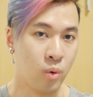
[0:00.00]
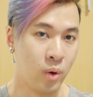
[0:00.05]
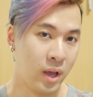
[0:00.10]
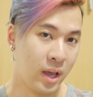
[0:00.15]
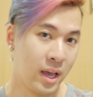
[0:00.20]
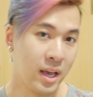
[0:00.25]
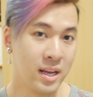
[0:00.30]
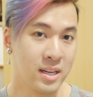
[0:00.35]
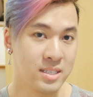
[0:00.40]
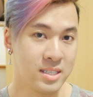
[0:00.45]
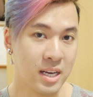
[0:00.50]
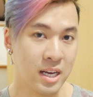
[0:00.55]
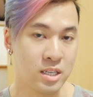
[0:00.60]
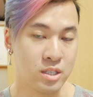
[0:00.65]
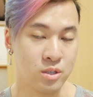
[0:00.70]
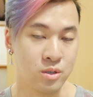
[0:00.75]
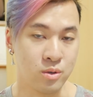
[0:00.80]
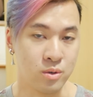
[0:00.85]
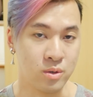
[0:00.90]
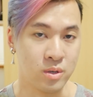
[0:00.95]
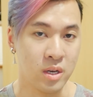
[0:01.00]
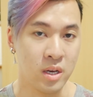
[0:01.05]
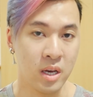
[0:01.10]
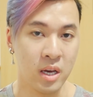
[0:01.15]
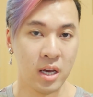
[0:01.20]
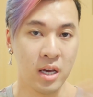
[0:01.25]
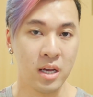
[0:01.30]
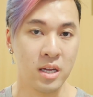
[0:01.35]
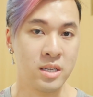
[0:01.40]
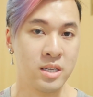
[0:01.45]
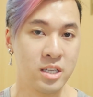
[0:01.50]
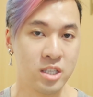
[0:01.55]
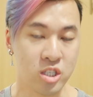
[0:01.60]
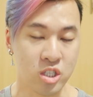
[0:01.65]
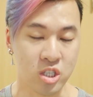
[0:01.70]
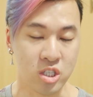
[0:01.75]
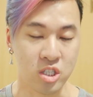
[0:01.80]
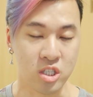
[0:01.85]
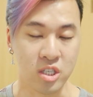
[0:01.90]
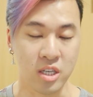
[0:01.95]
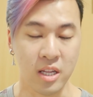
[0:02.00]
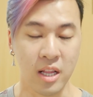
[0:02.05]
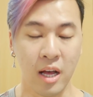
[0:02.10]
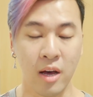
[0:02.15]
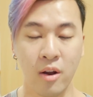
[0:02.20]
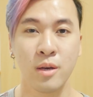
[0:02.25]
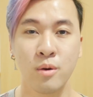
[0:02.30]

hand tattooed need to just chill out.